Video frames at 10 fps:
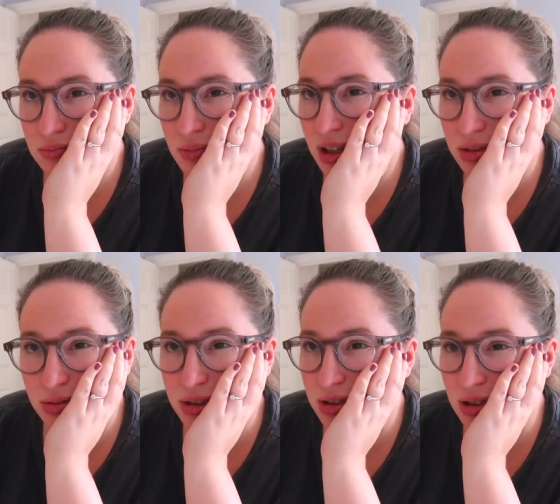how do
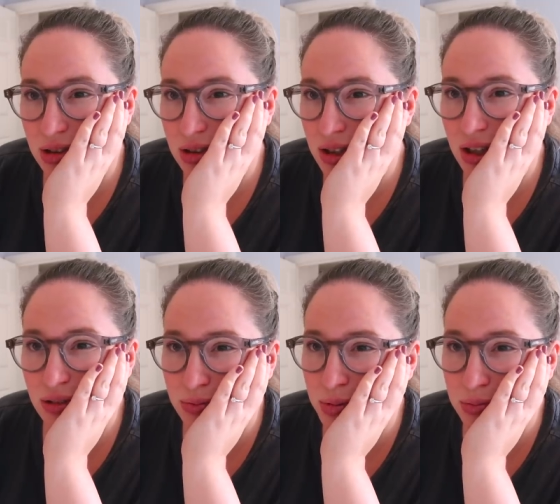I do that? I can't
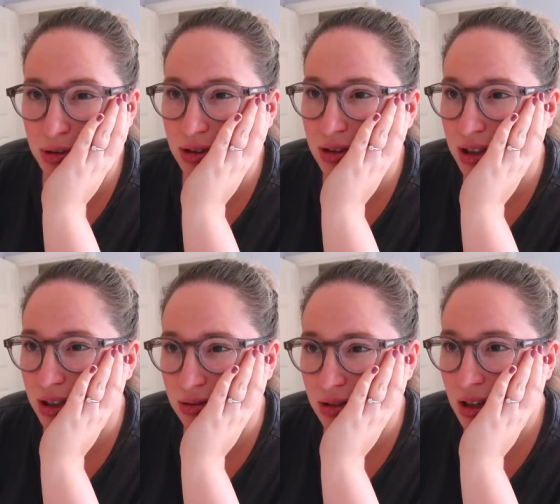remember. Oh,
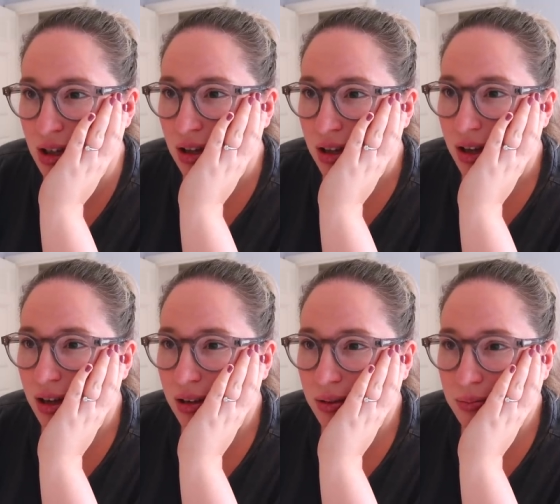yeah.
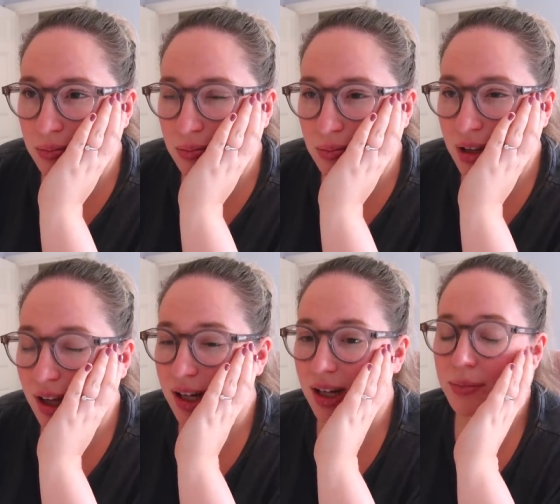Um,
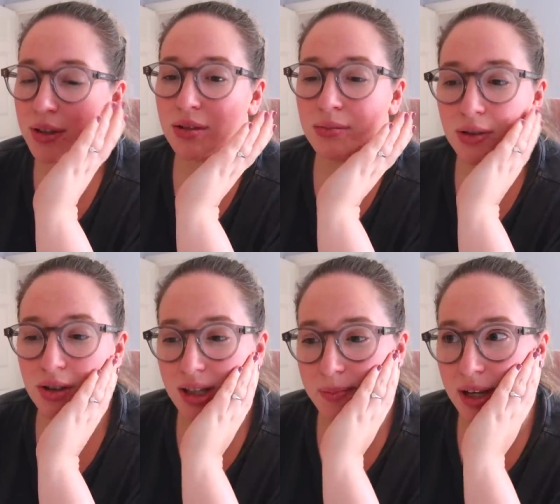and I'm going to upload
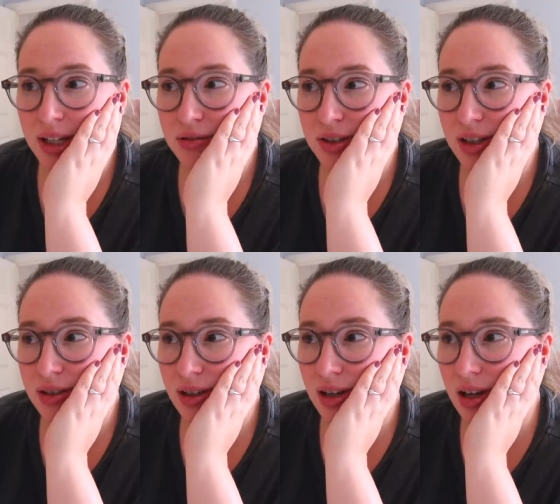that to
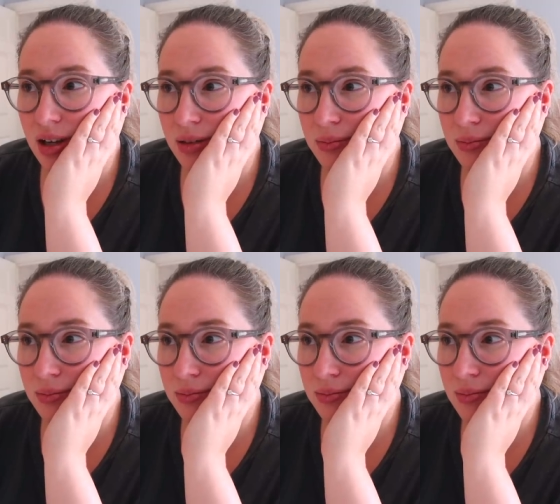Patreon
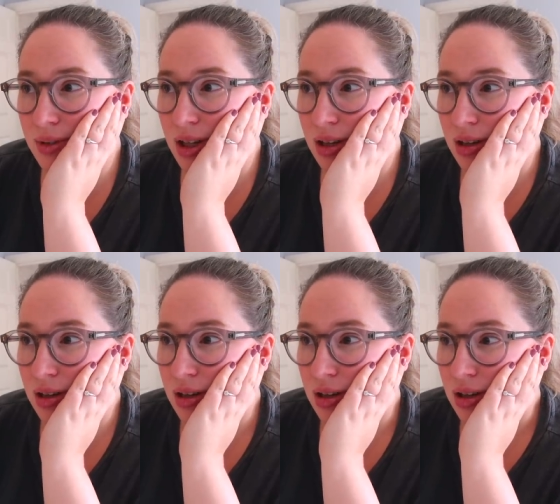um,
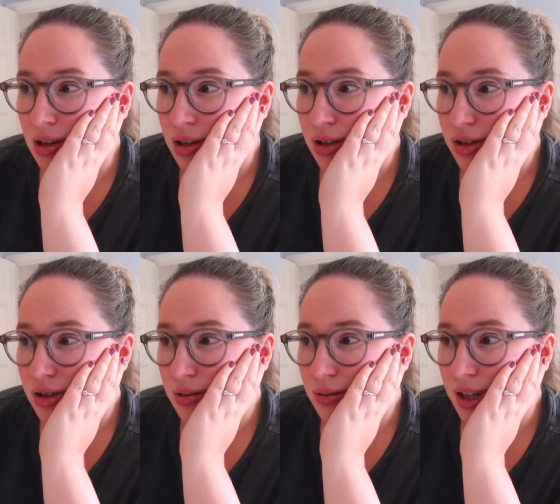
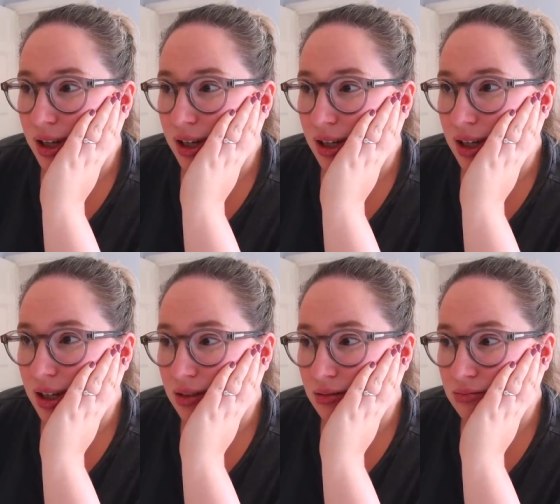so that
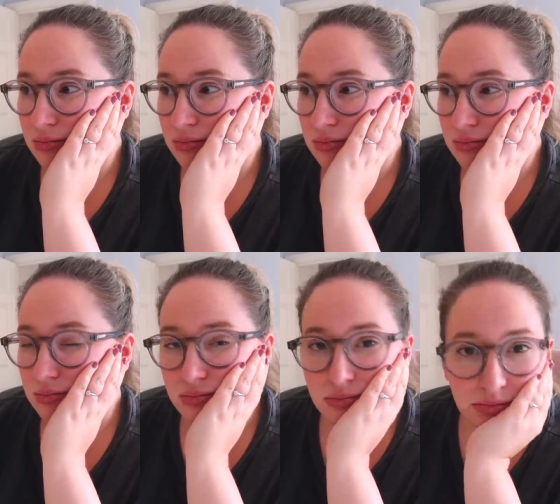it
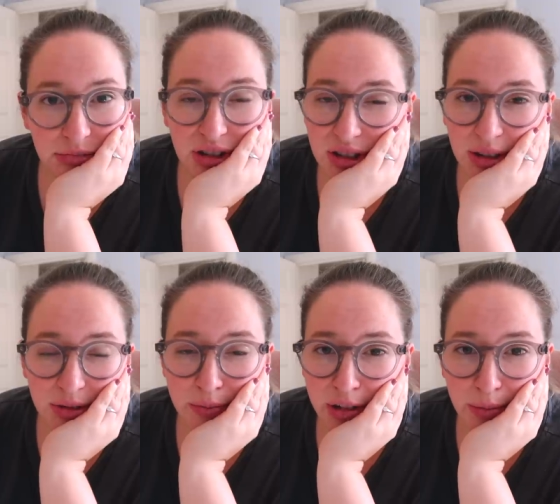goes out
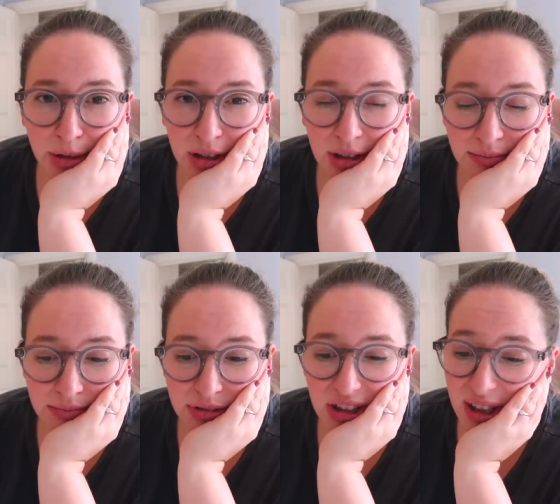tomorrow morning.
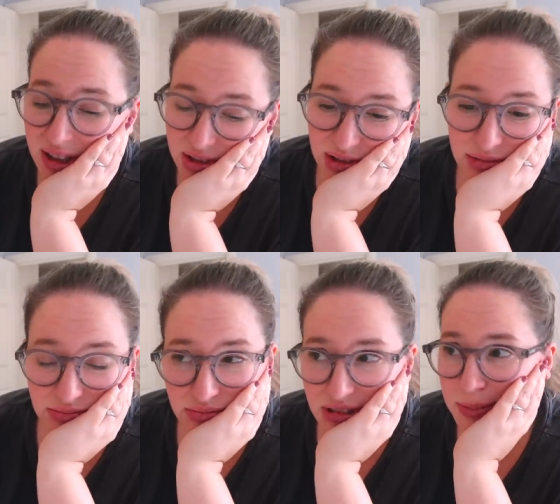So that's done,
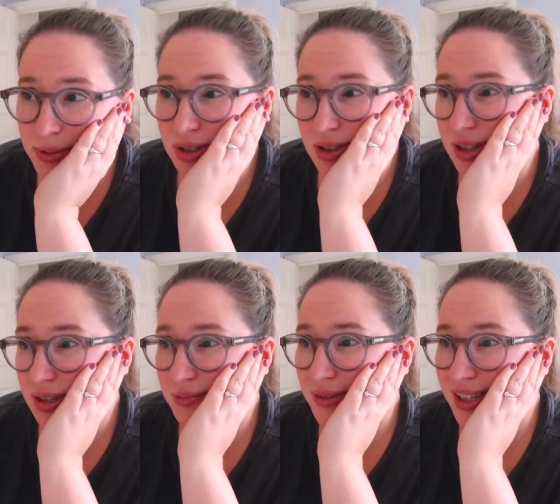I suppose. That's
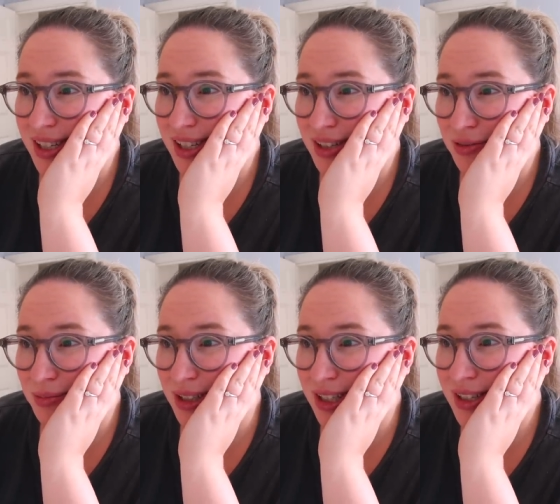something ticked off
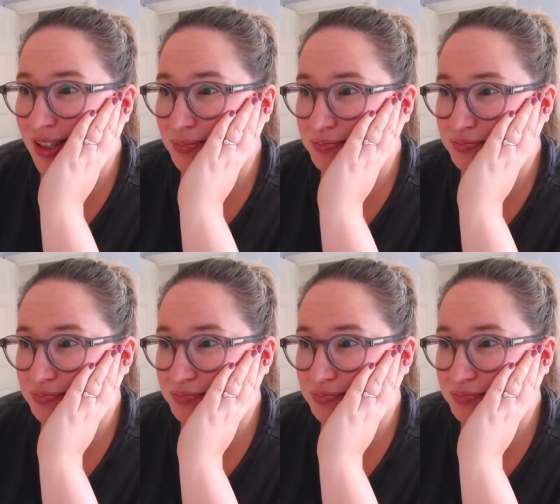my list.